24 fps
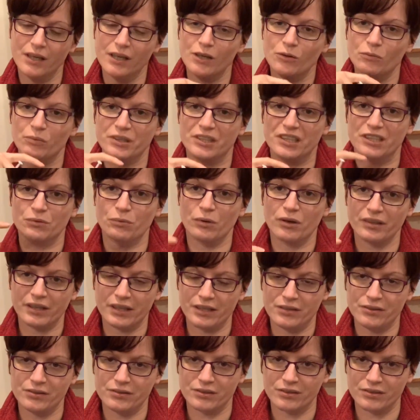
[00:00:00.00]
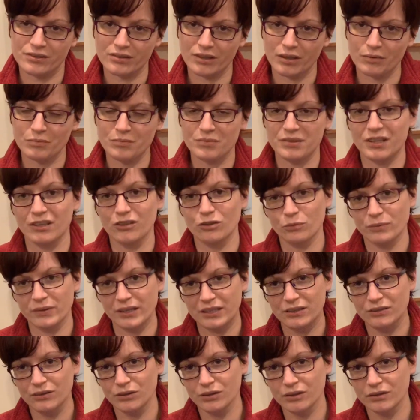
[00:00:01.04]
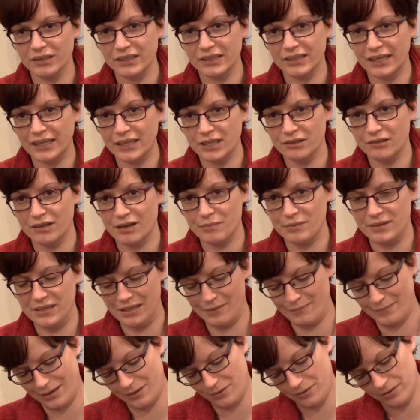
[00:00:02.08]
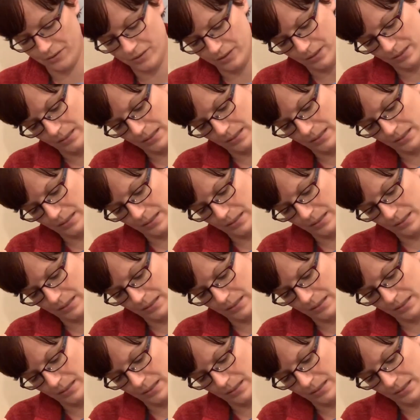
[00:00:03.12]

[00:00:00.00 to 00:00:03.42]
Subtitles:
which is what they use to stop themselves when they're gnawing, getting crap in their mouth.